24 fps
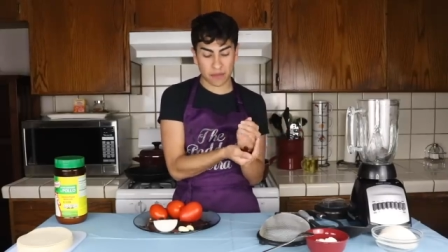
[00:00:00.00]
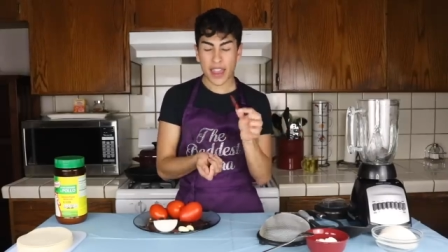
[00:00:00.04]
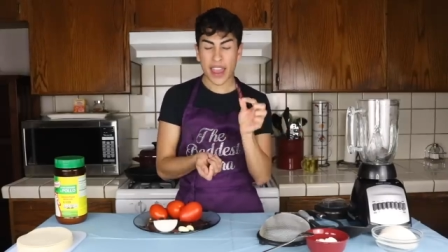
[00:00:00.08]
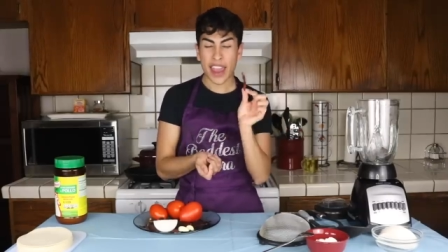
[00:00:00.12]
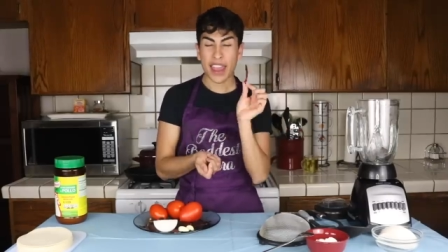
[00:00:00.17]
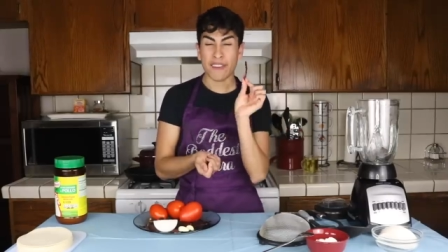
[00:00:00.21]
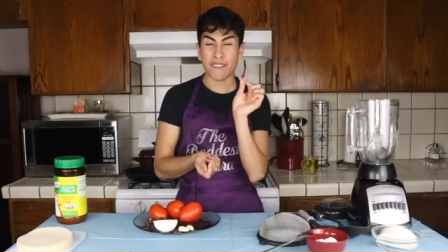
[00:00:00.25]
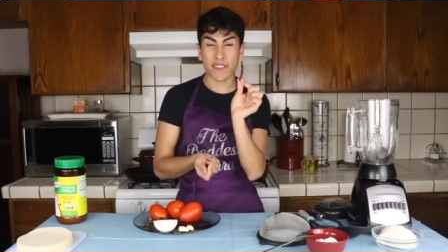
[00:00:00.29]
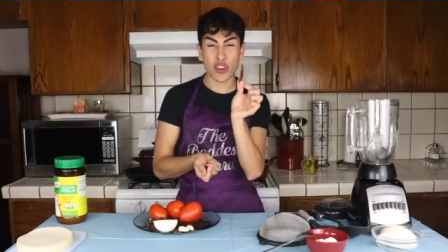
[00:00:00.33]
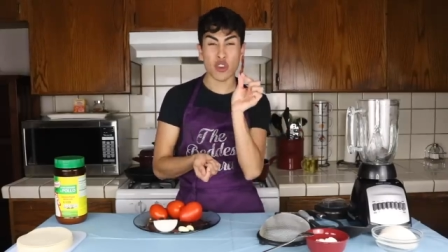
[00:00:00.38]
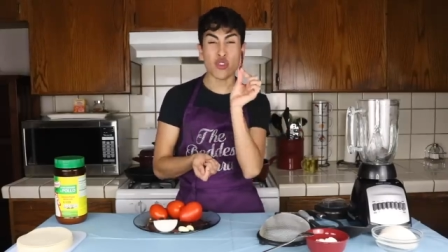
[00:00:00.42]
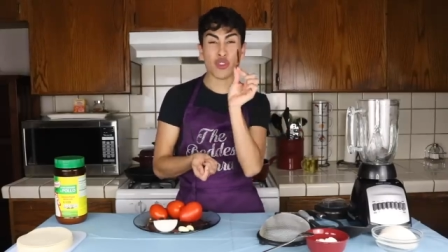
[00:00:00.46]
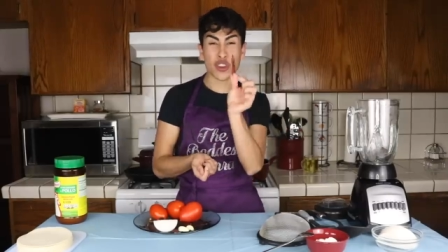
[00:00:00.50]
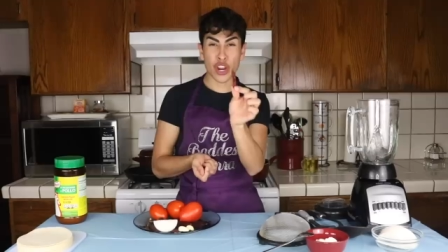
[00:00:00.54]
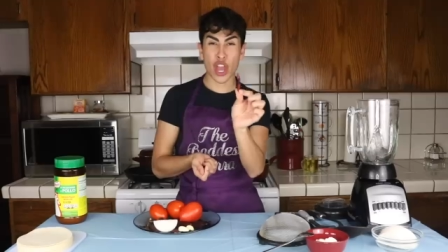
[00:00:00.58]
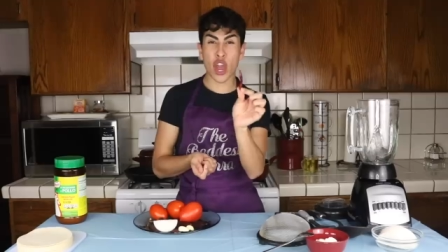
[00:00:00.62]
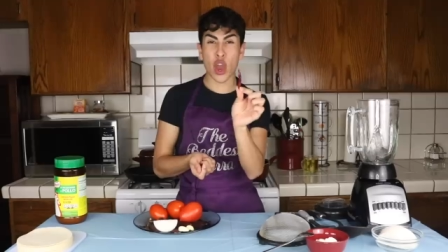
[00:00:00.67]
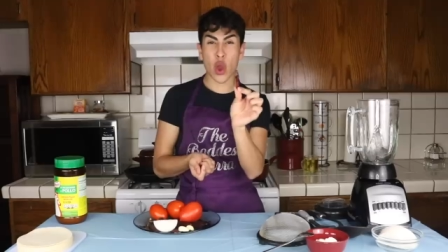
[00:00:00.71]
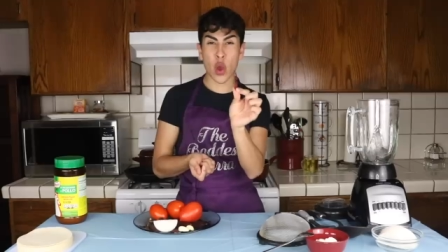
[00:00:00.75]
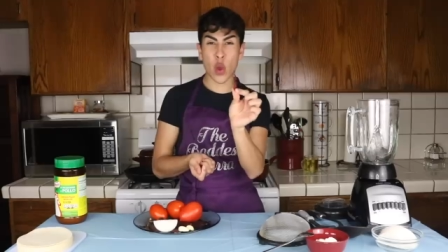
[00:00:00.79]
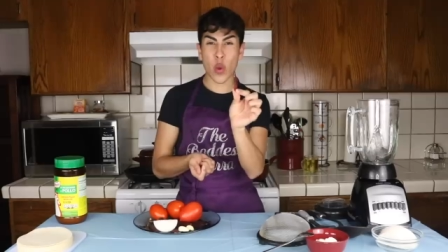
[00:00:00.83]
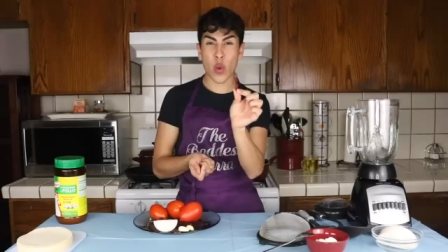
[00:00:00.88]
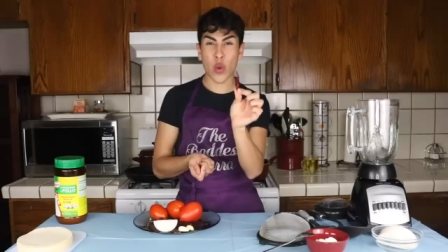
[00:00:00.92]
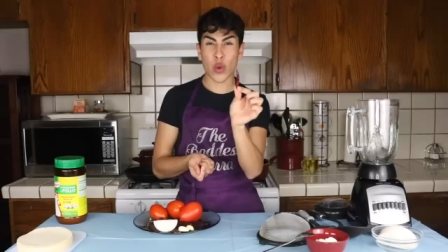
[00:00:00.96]
If you
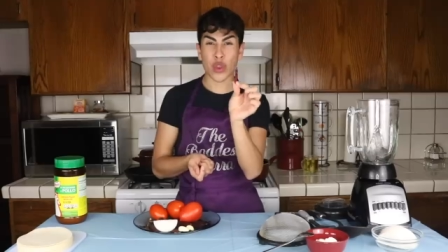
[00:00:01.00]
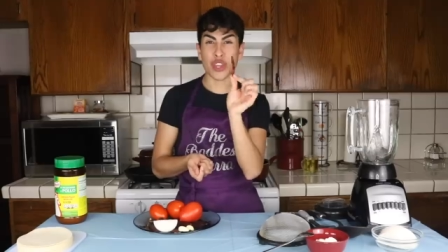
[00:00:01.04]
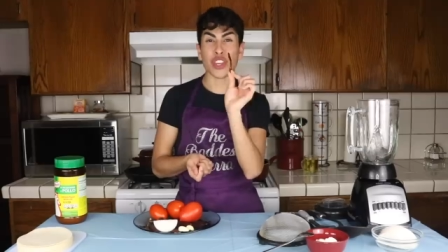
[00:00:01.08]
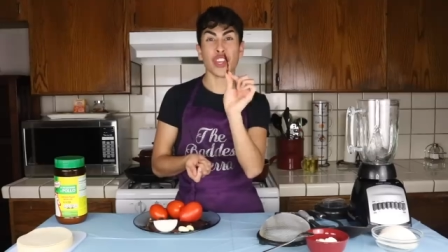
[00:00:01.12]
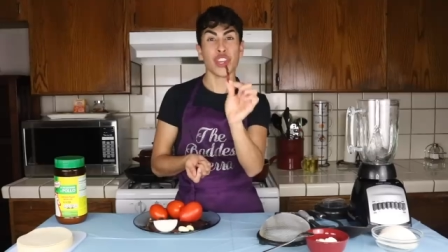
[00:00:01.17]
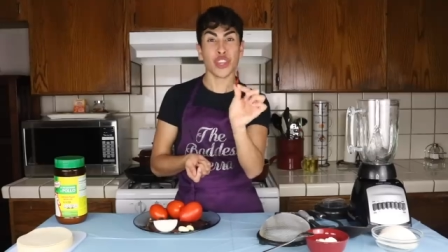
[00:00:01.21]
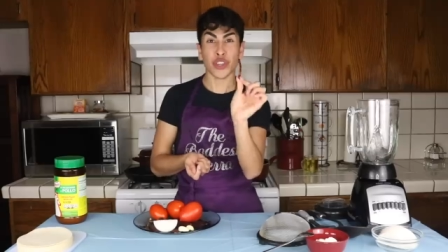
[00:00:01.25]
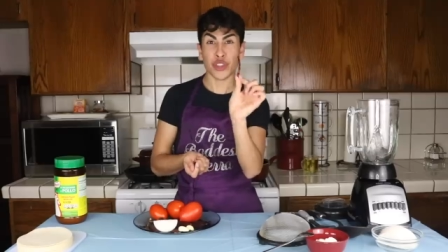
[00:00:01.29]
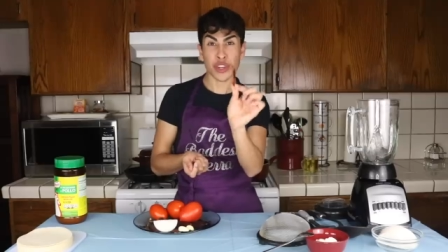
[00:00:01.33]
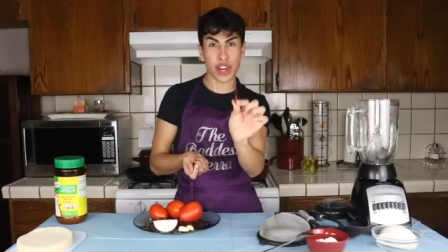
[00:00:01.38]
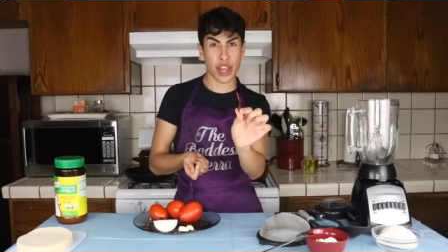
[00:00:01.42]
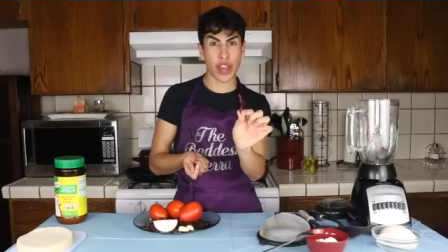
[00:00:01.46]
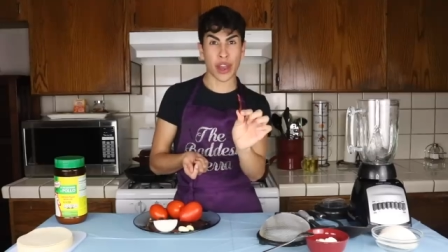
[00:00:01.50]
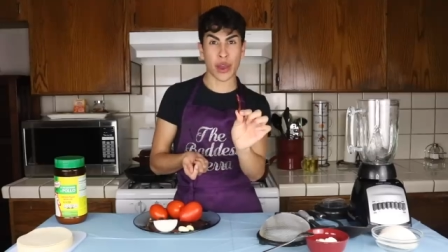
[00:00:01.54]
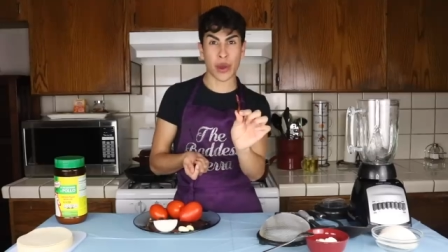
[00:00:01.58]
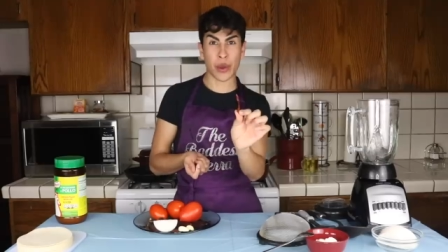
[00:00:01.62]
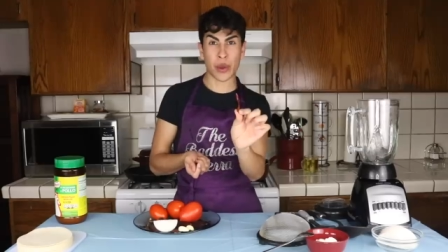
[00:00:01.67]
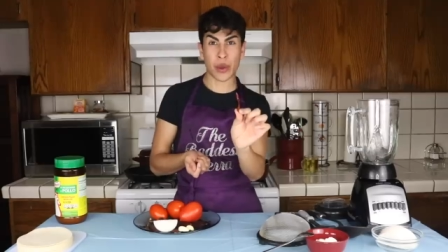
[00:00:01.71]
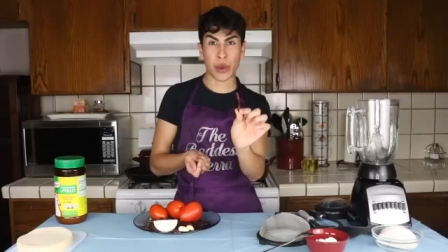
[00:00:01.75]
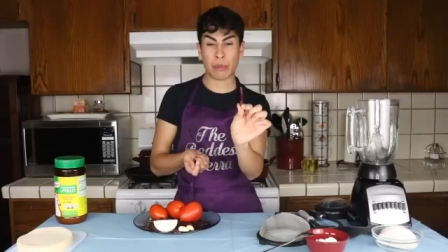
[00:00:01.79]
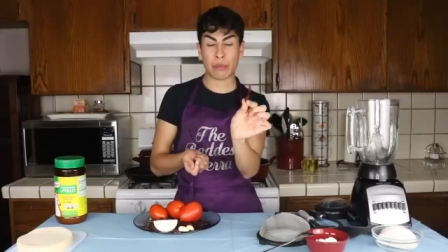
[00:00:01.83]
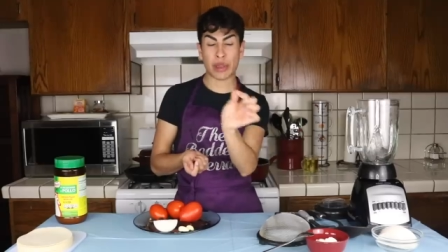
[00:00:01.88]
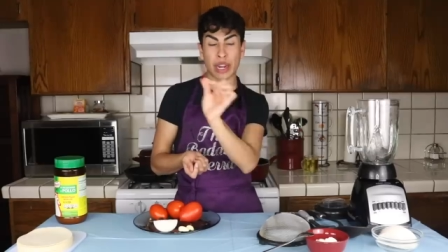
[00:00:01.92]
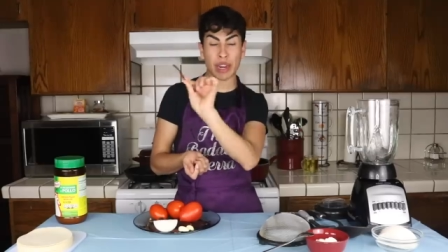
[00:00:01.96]
know, you know.
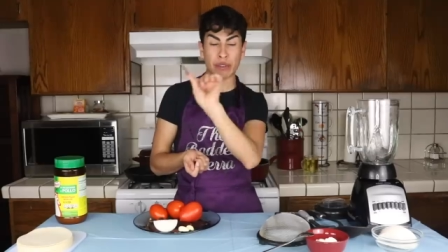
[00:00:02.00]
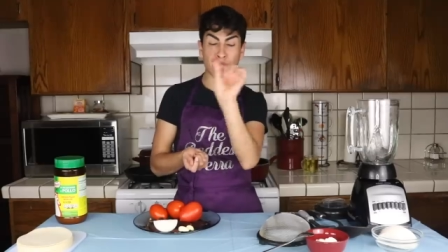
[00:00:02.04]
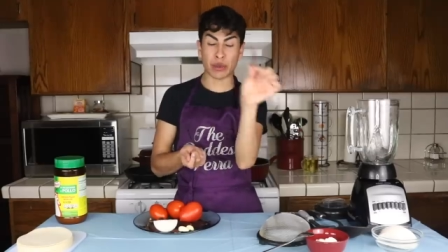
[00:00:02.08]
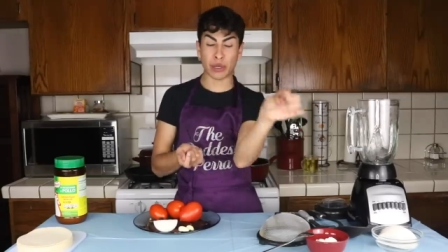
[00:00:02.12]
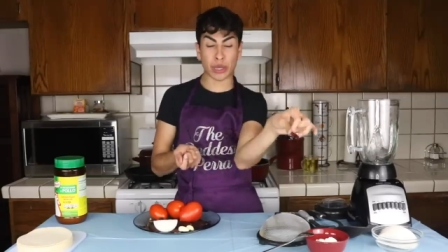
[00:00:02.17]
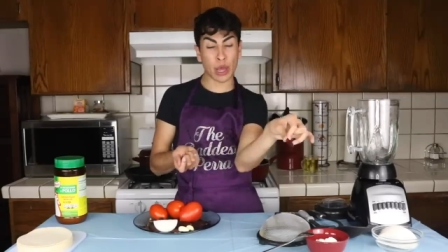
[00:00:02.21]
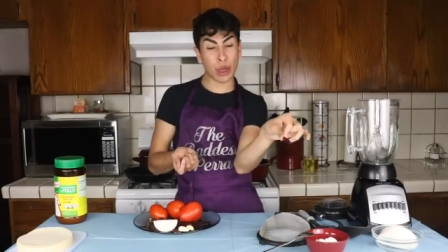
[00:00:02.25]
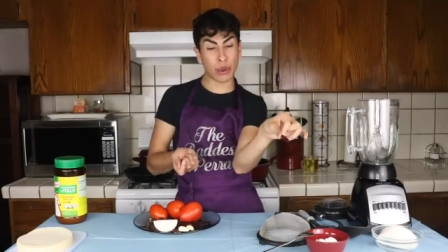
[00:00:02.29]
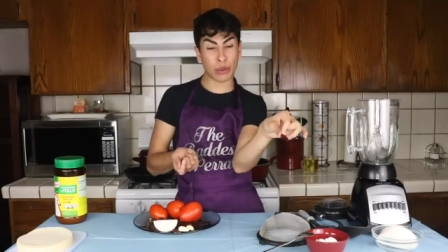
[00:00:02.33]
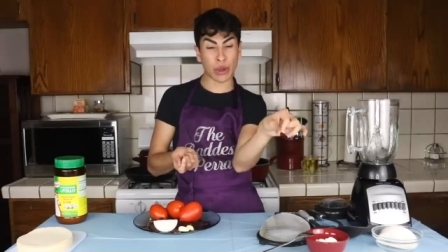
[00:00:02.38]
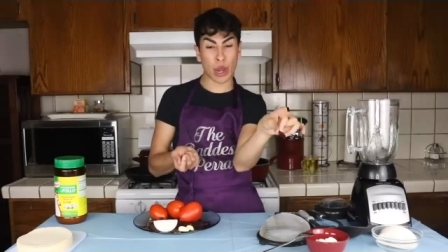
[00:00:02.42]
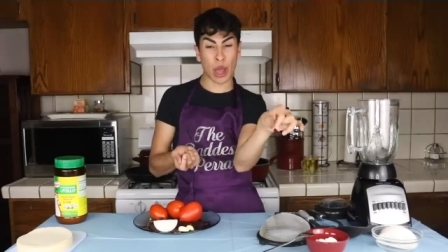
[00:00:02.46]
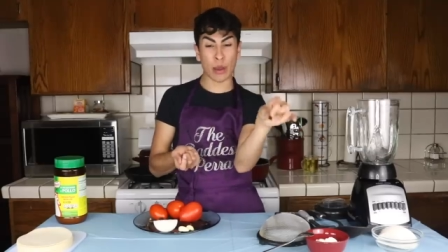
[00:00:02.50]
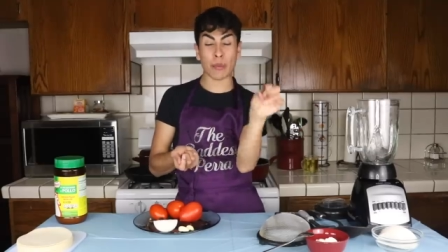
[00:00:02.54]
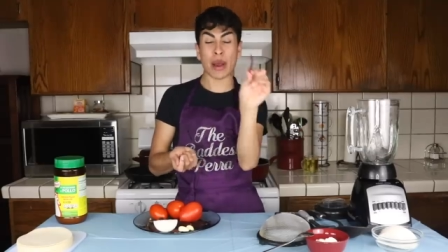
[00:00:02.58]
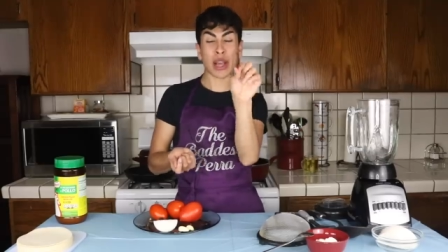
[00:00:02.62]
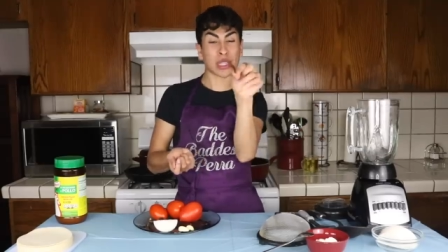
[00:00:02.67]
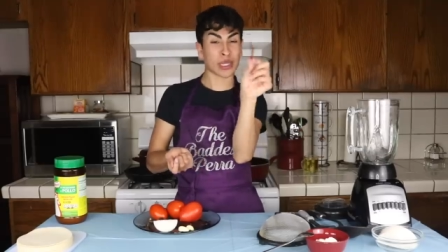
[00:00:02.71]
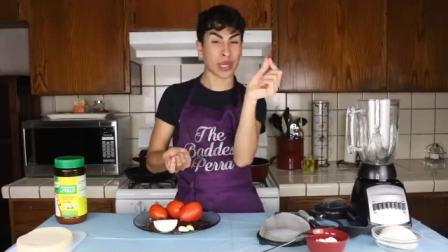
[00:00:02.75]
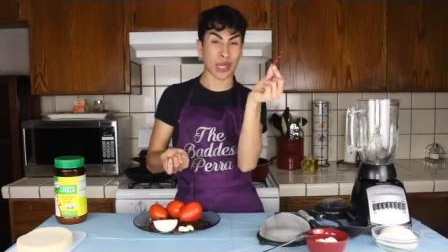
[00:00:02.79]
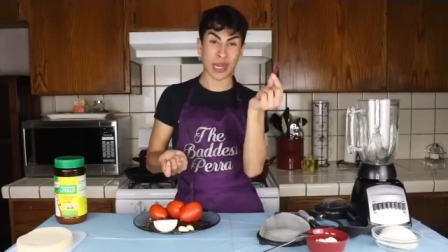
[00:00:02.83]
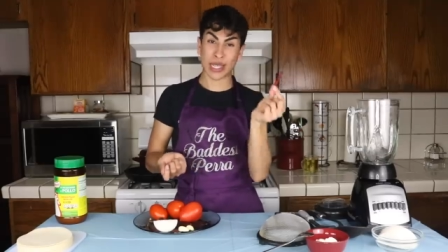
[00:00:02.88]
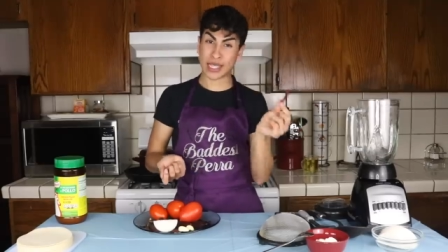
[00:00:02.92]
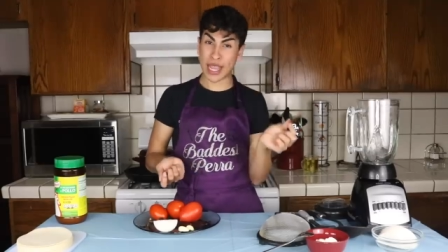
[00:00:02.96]
But if you don't know, I'm
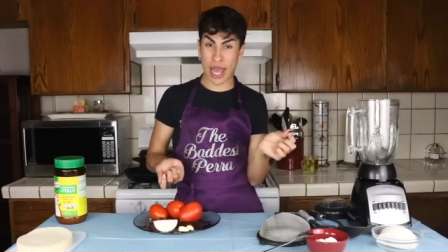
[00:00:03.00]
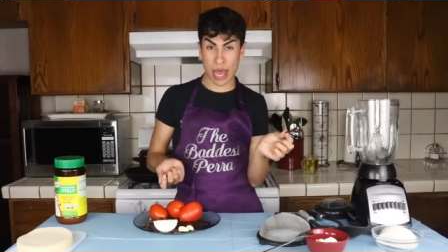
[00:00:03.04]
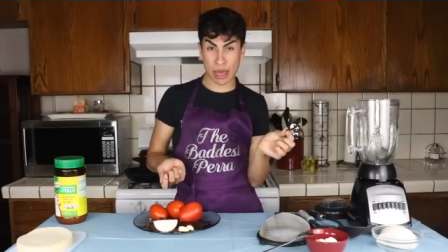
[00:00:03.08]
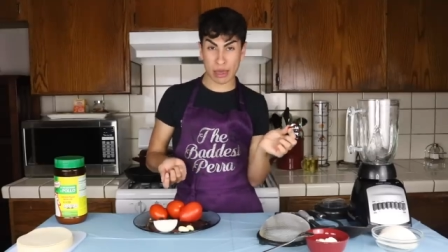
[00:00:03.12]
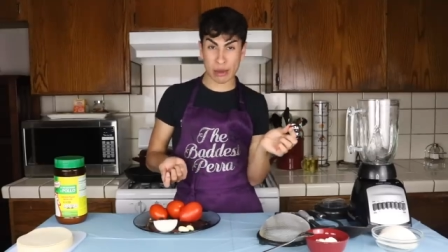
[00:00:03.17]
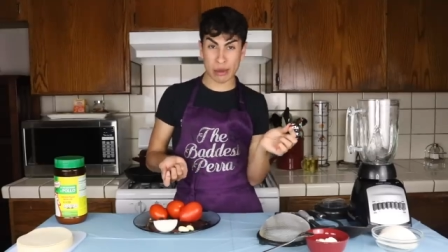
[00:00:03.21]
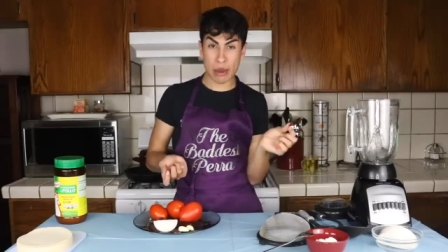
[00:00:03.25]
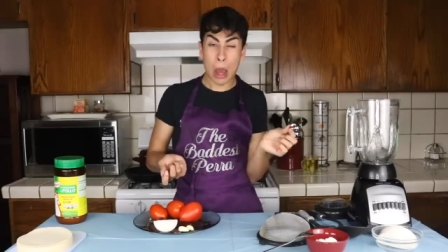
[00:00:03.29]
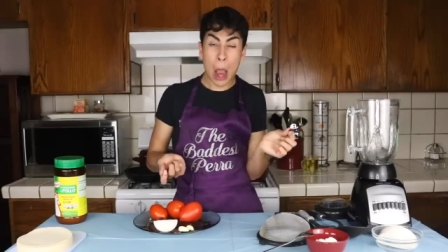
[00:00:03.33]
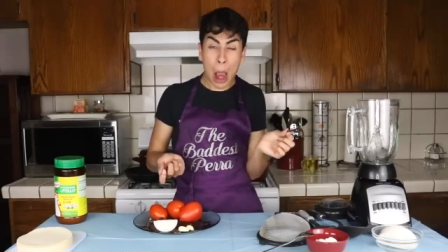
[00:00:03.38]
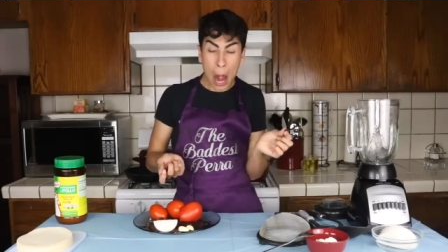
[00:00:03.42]
also gonna tell you.